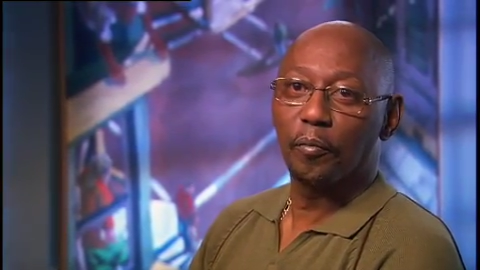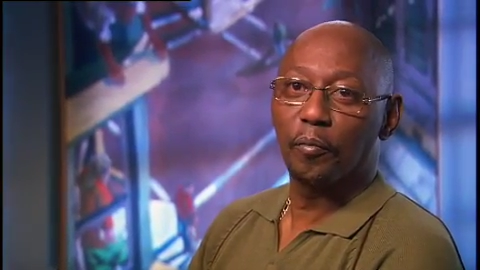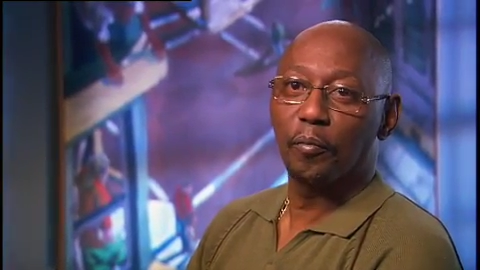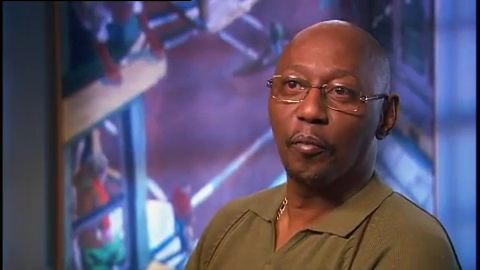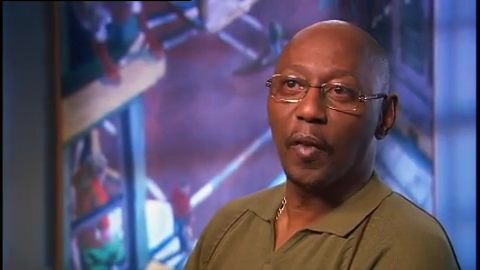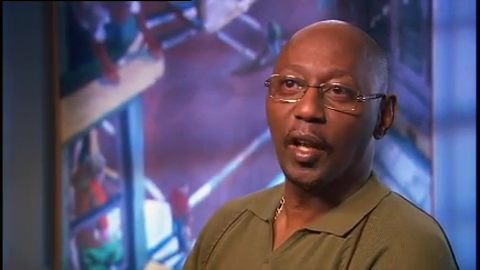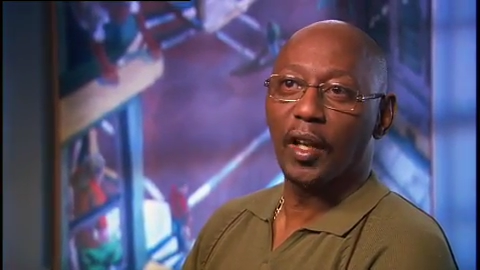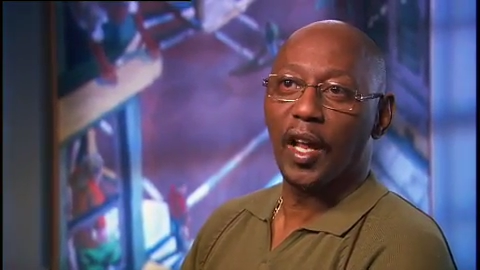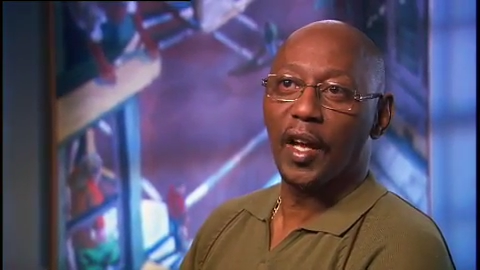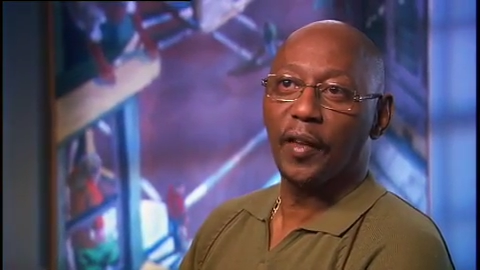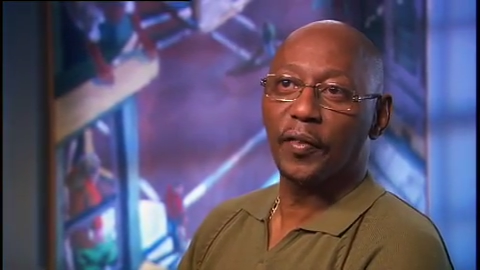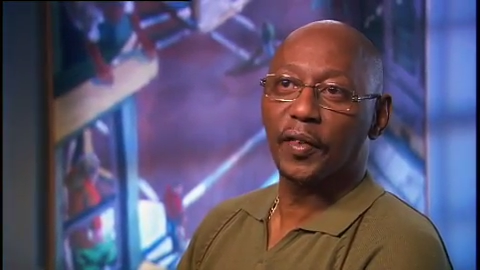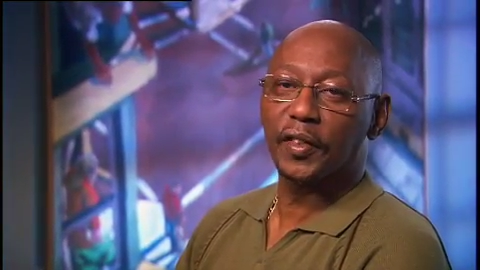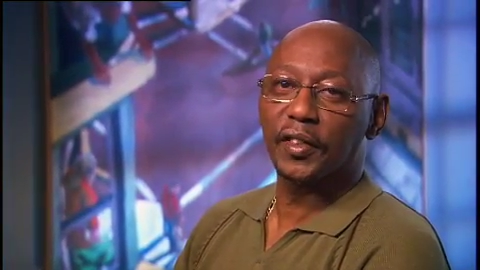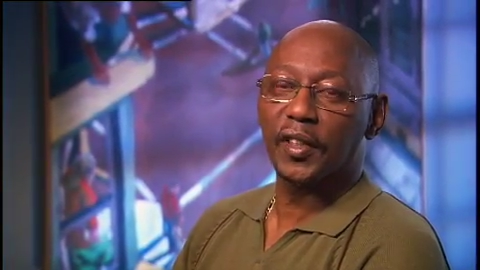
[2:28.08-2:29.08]
my
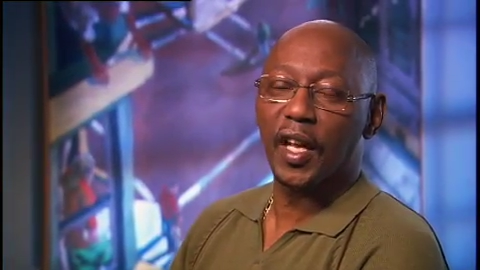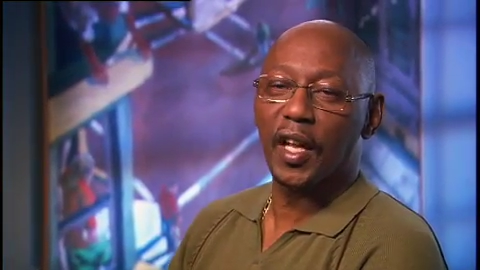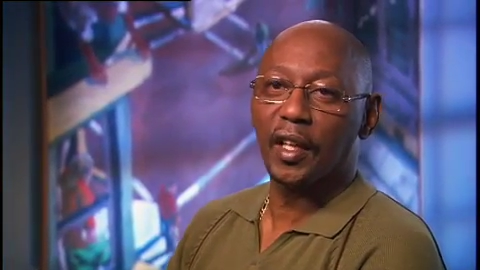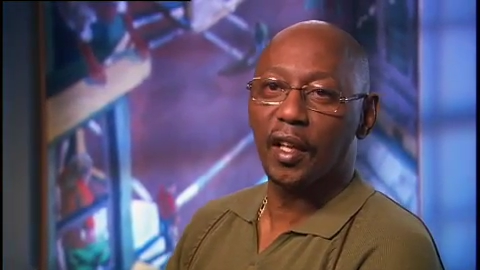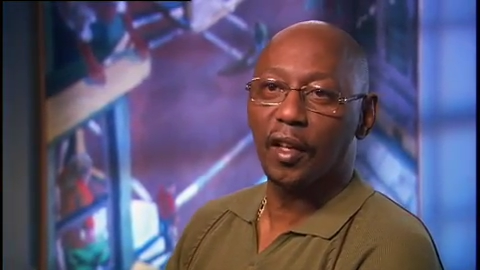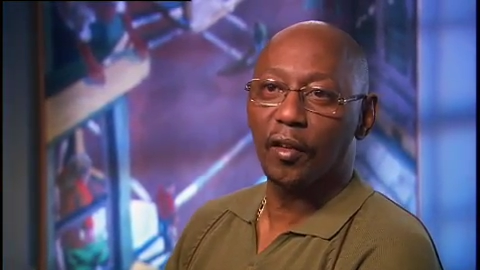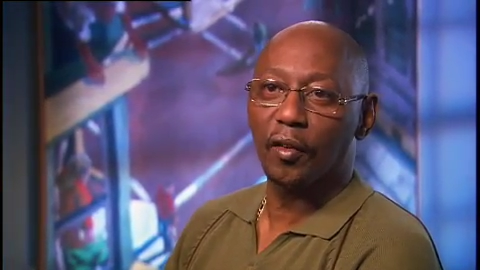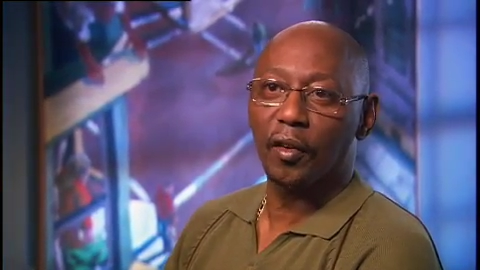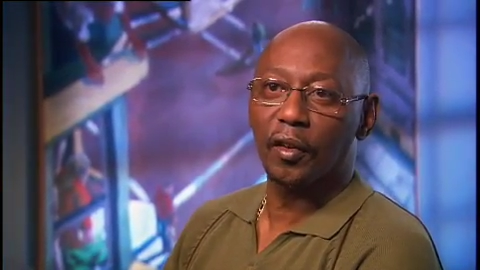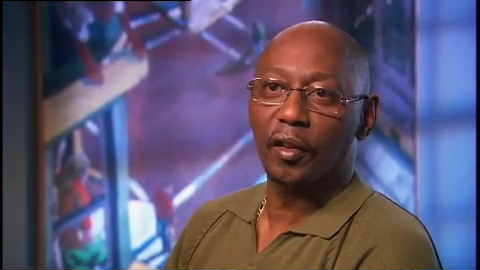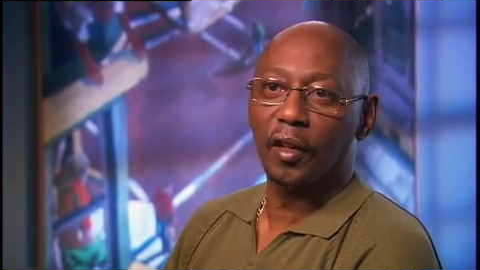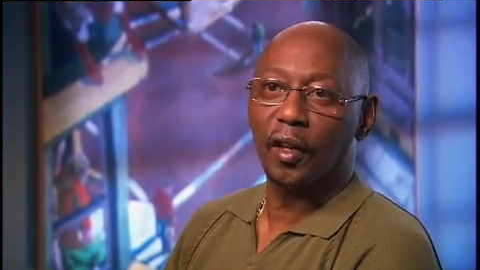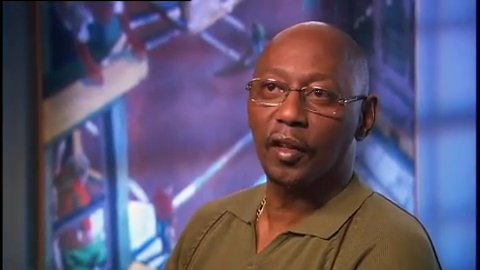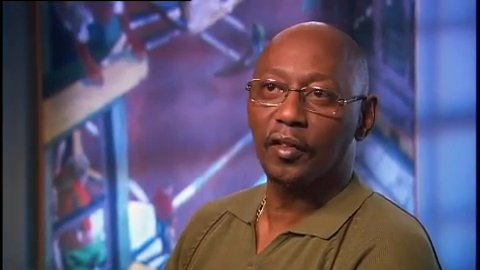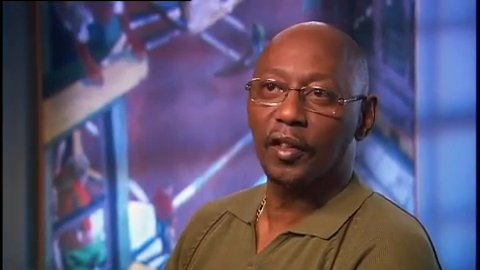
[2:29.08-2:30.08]
life is taking on
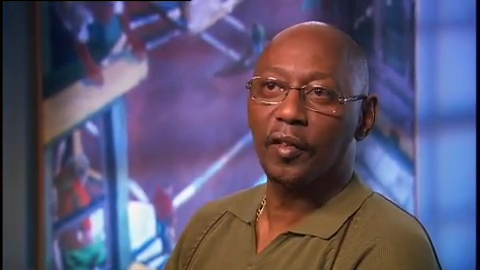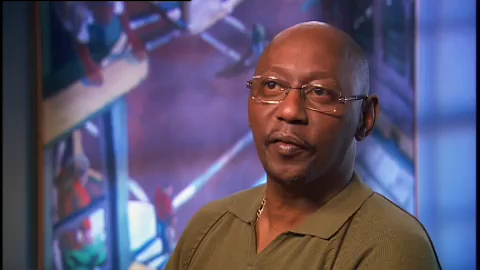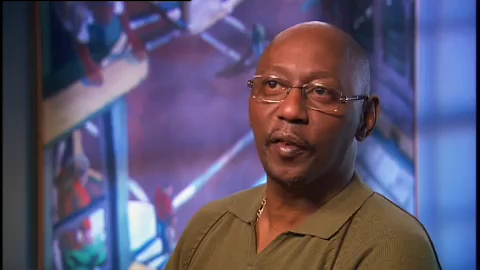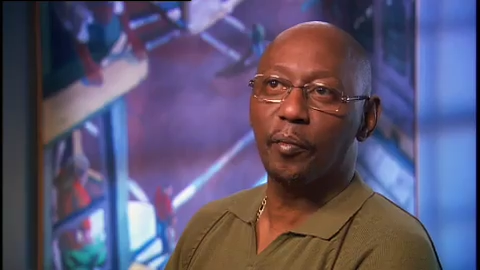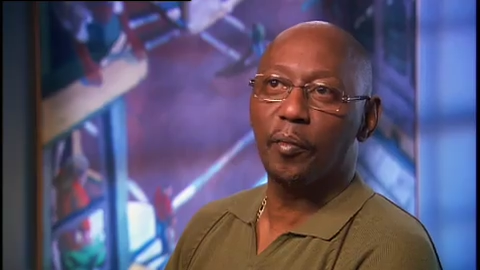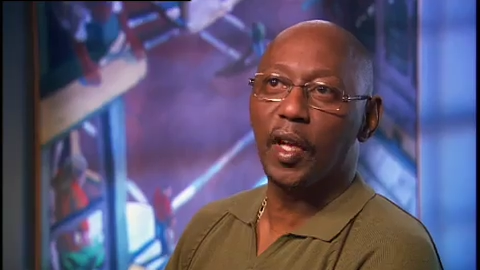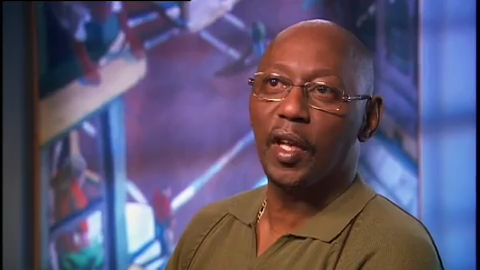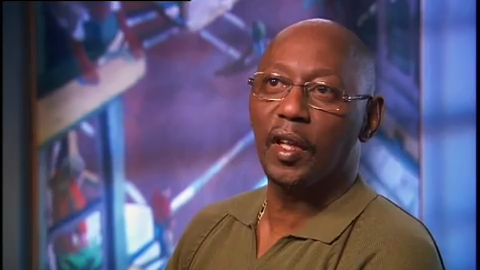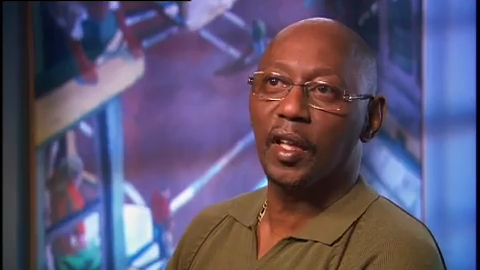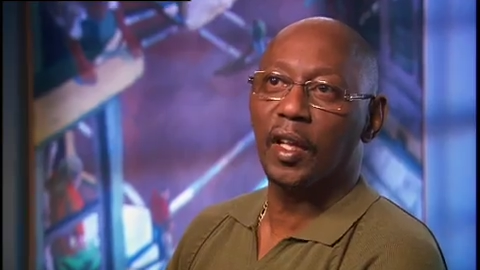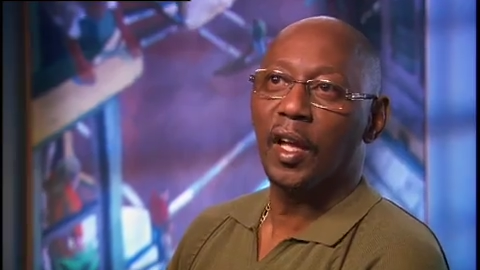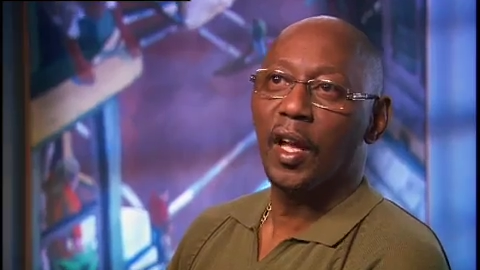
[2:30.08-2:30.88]
a different meaning.